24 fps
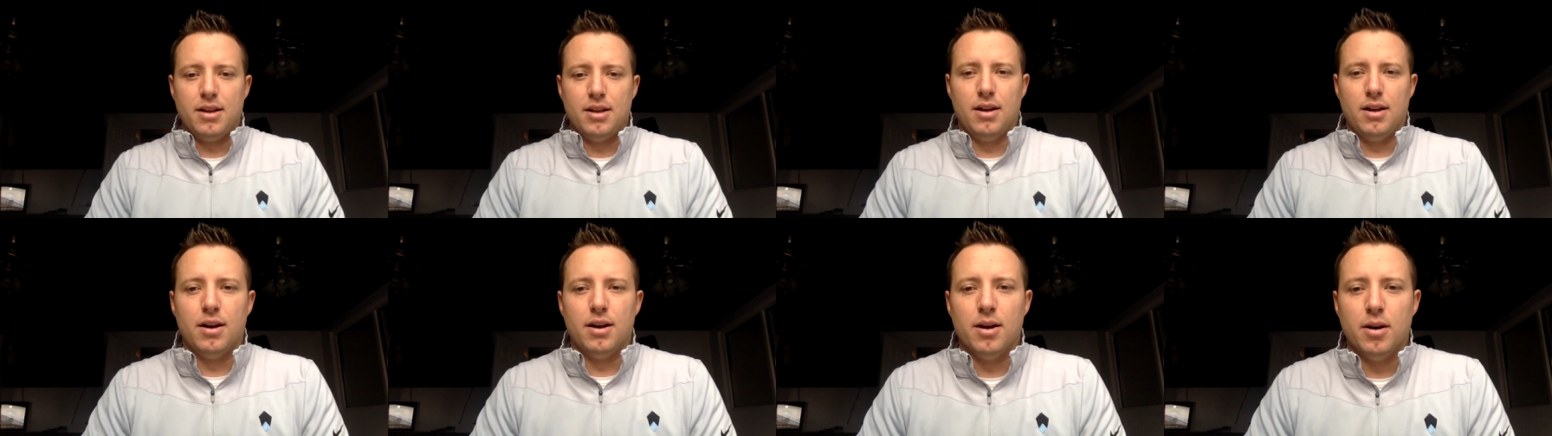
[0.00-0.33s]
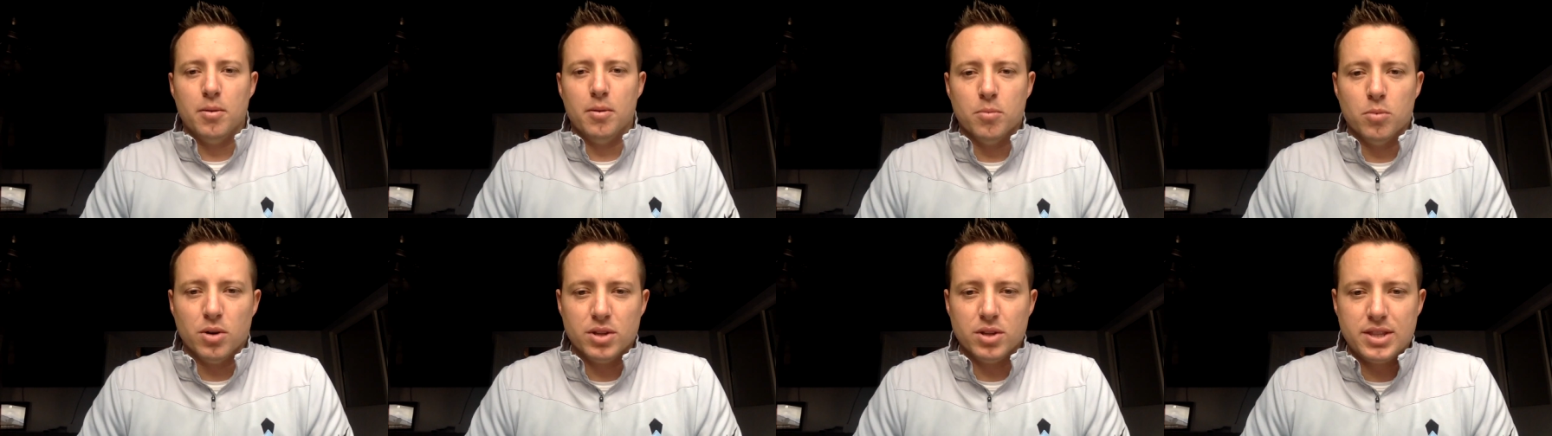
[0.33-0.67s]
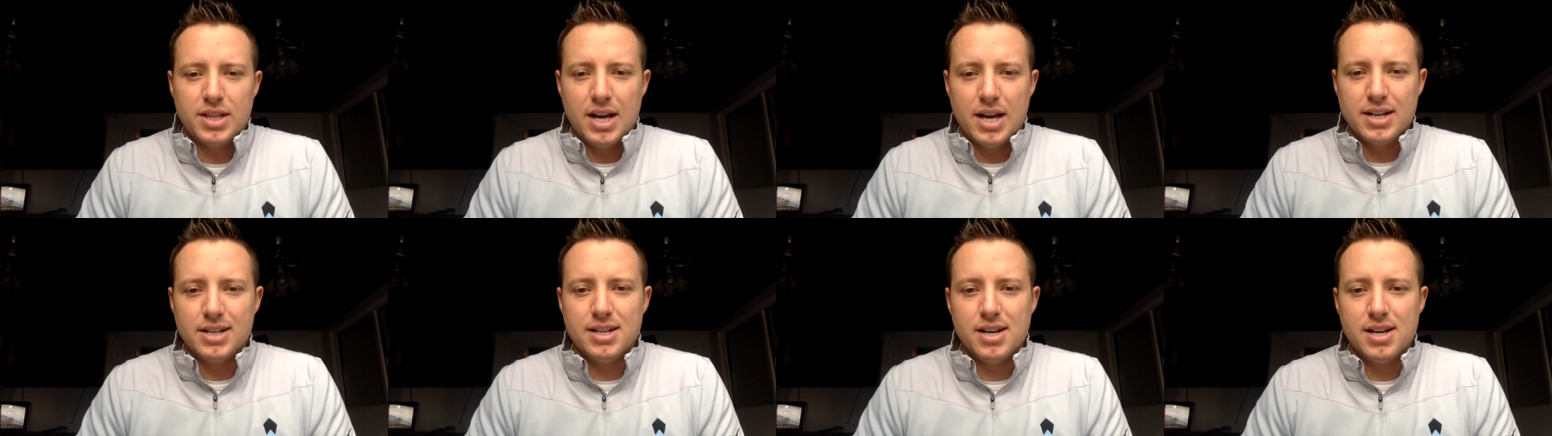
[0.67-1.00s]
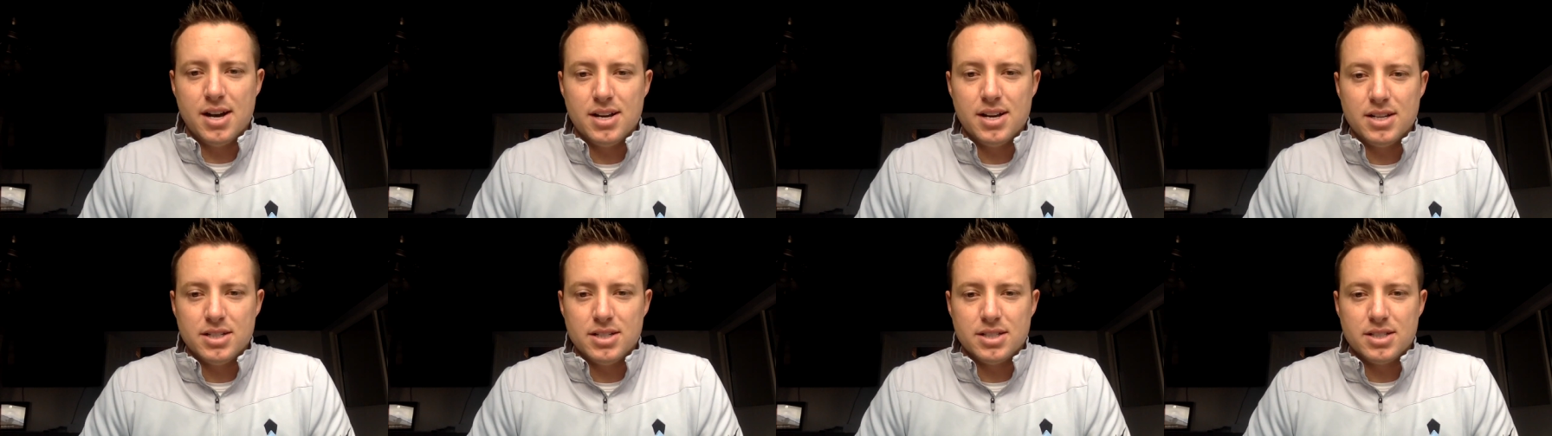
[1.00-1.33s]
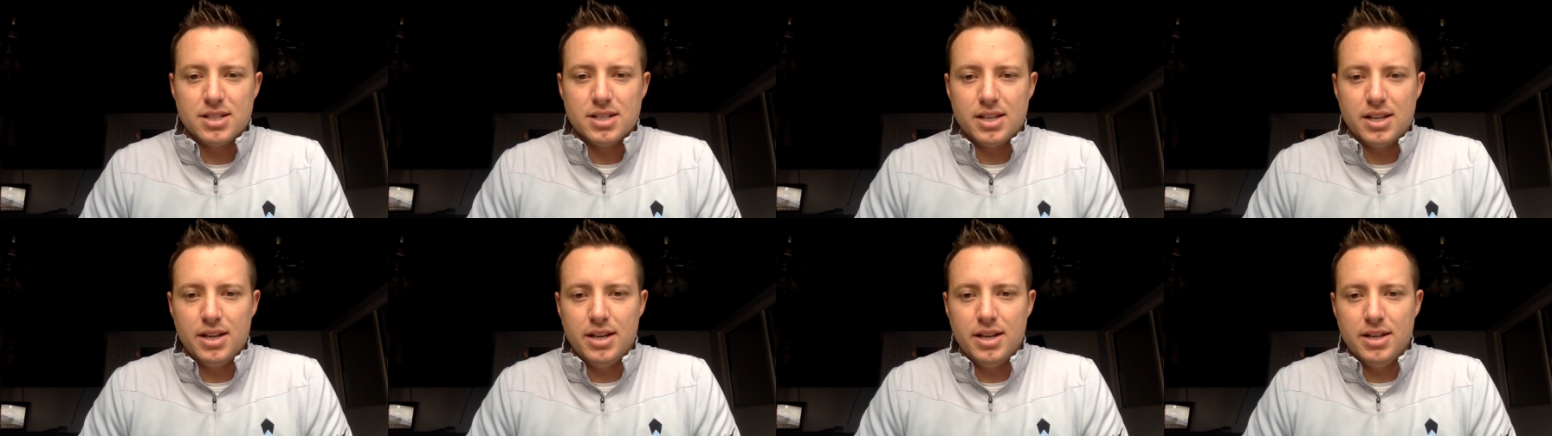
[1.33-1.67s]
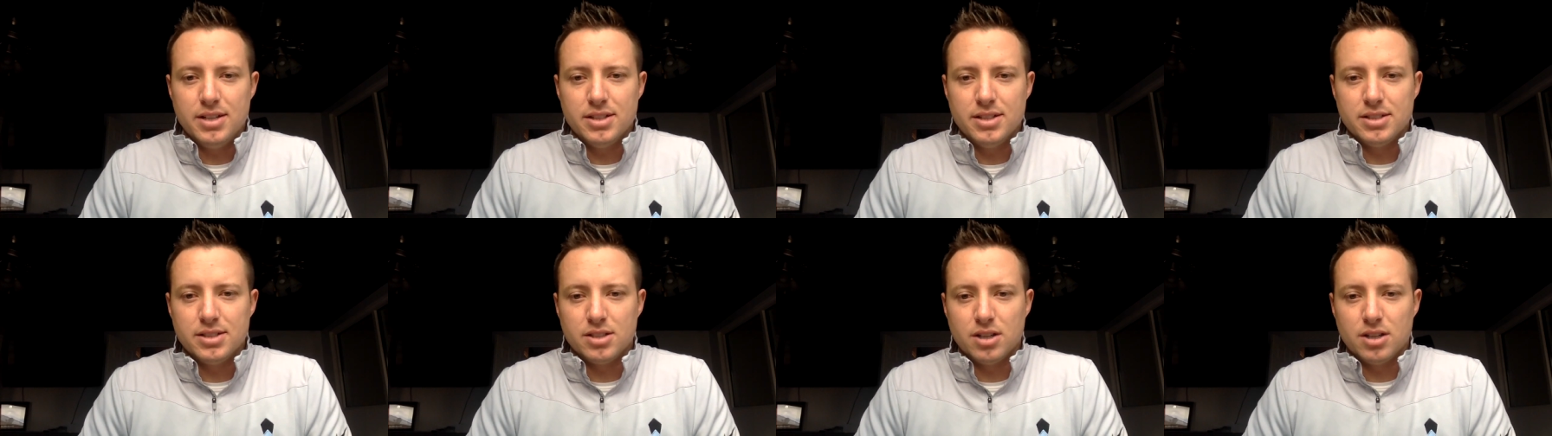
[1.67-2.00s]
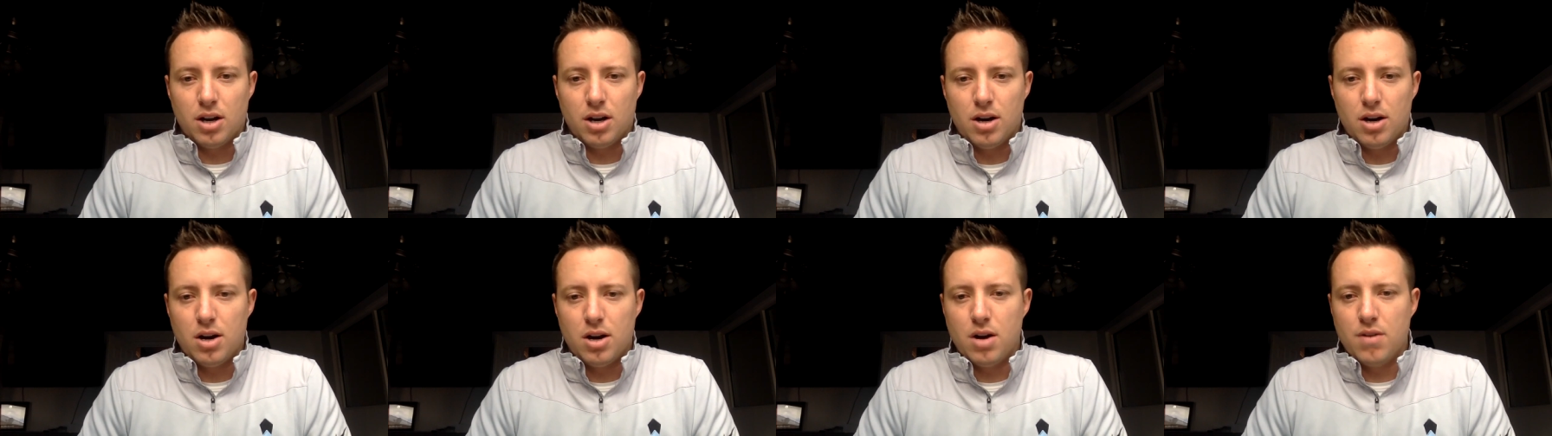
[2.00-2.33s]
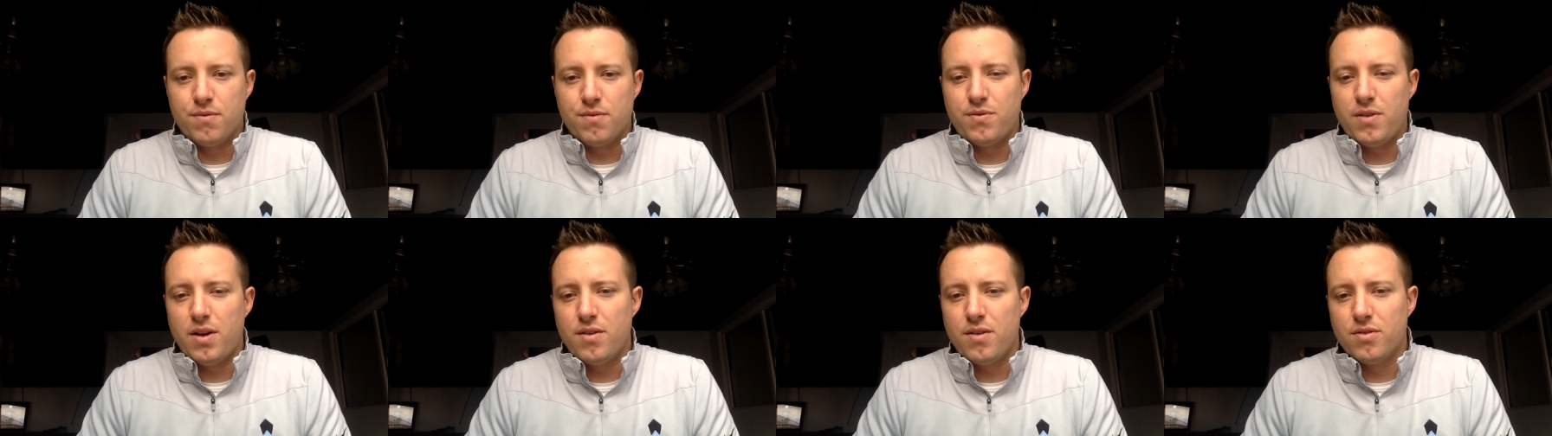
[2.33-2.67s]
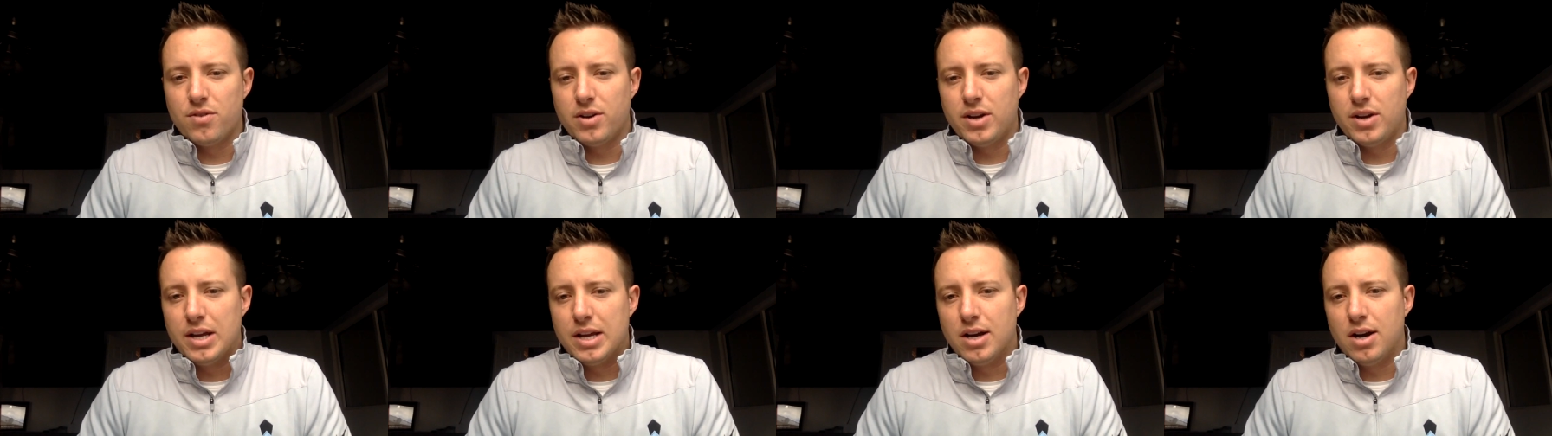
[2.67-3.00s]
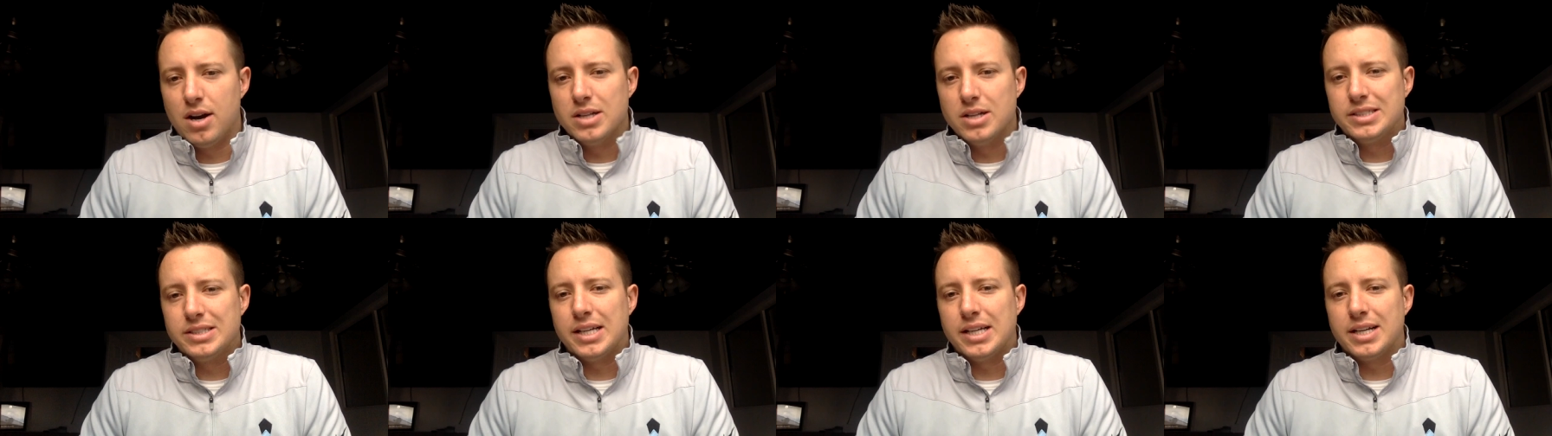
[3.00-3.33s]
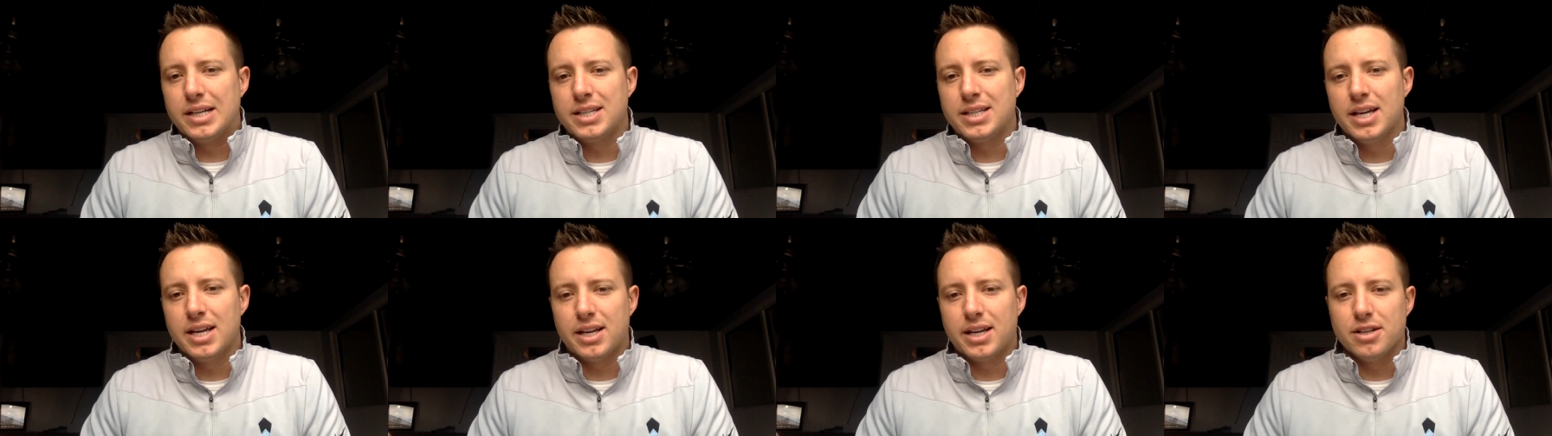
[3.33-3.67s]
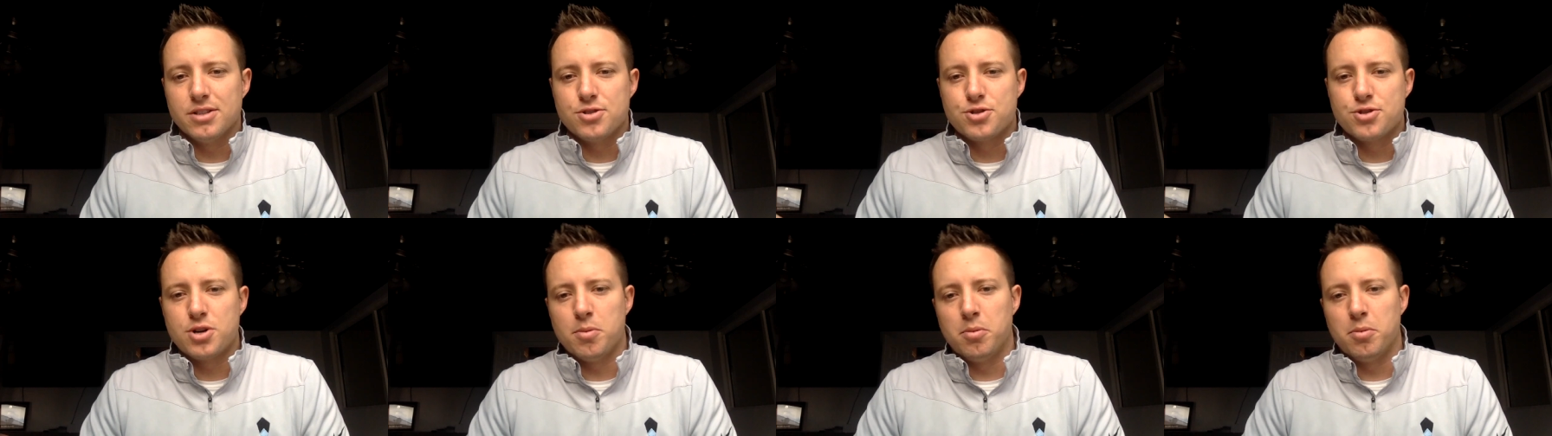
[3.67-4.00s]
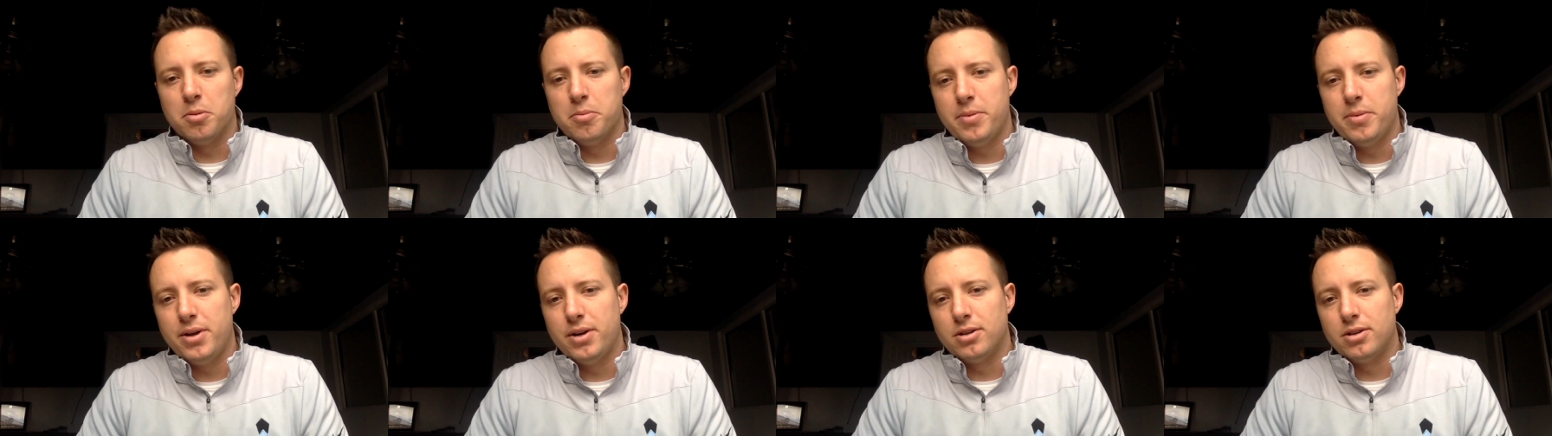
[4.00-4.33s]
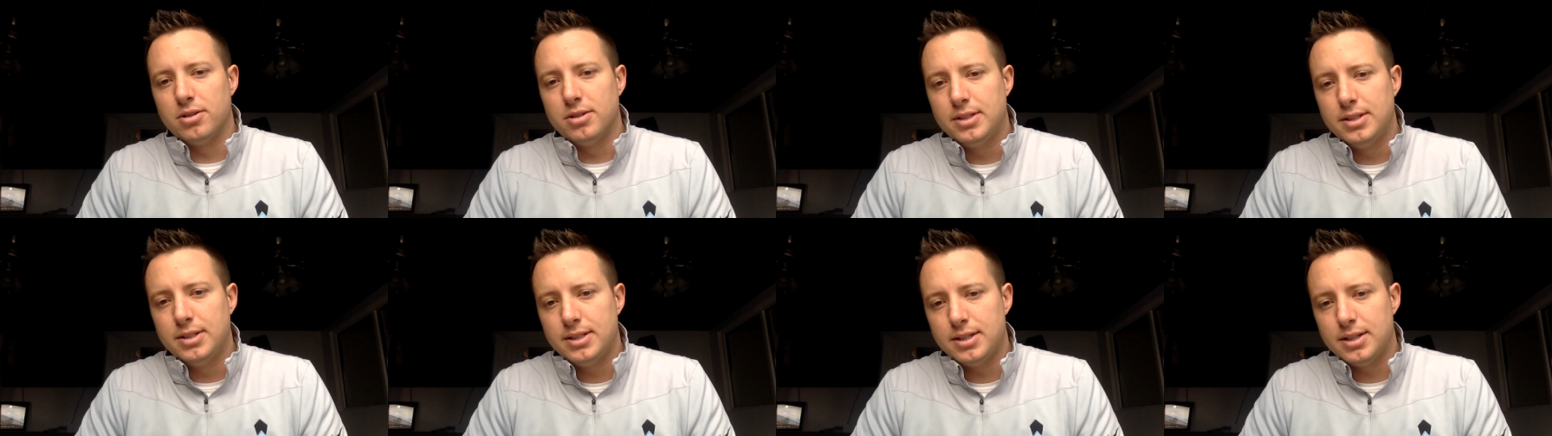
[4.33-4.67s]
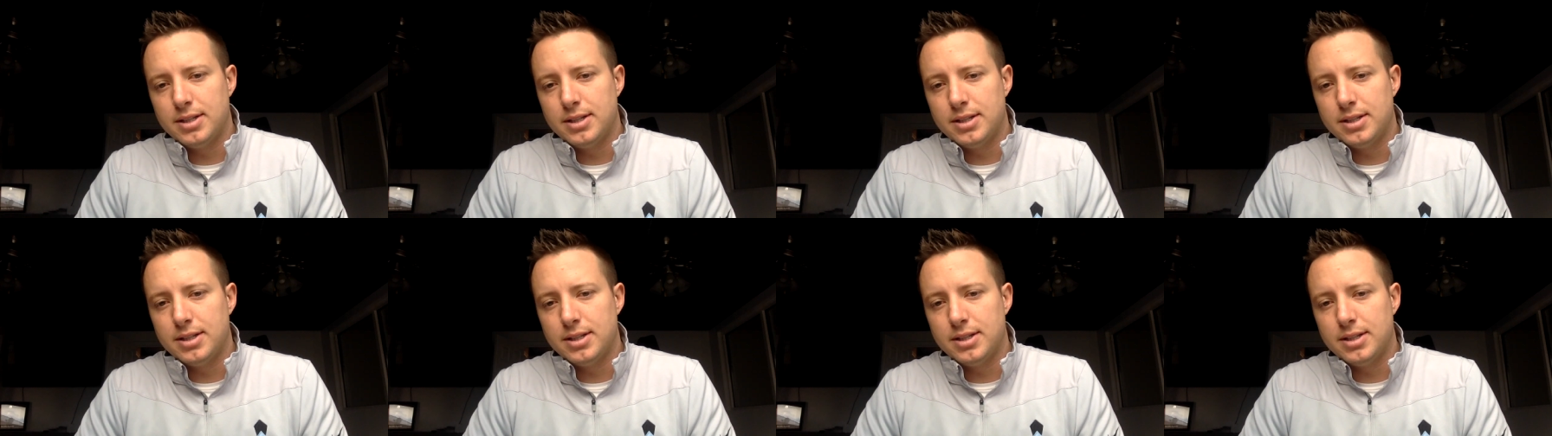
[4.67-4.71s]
What that does is our favorite onside kick is dribble middle,